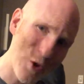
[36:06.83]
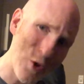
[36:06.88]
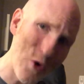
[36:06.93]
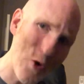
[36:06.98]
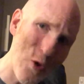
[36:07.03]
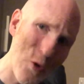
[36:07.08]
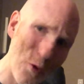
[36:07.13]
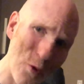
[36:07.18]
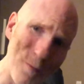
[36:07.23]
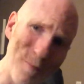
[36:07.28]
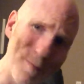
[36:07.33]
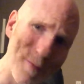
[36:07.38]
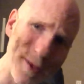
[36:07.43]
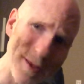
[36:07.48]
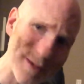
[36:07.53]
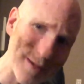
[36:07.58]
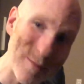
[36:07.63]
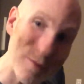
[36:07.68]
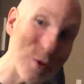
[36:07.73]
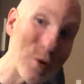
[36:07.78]
cold
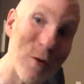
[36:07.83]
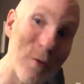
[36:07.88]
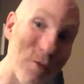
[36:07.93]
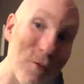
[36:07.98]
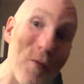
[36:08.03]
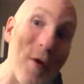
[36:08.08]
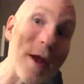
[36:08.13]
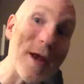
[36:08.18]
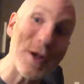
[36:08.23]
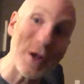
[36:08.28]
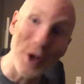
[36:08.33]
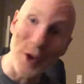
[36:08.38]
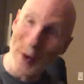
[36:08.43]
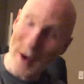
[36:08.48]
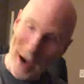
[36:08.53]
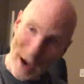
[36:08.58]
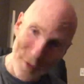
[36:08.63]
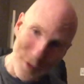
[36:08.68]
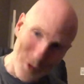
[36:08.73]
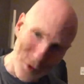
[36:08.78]
because I'm too afraid to go
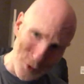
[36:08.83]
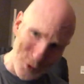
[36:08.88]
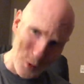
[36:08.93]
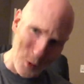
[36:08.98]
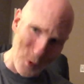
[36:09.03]
out there in